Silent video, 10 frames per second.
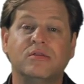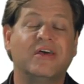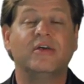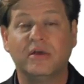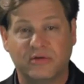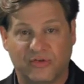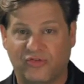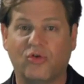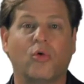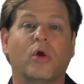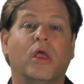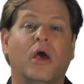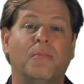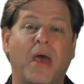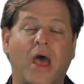tell you a little story
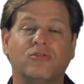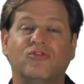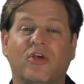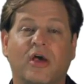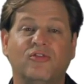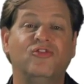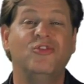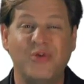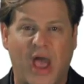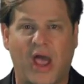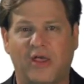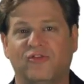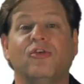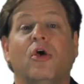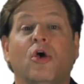about two
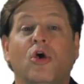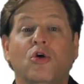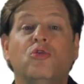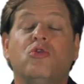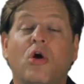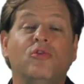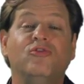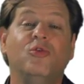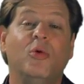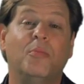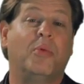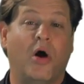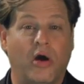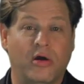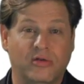guys who go to a
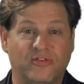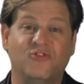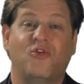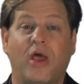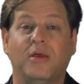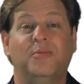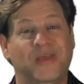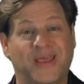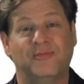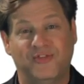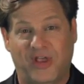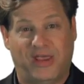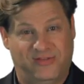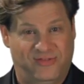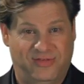bar to try to pick up
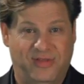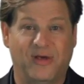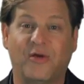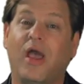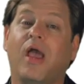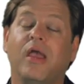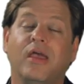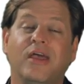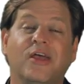chicks, okay?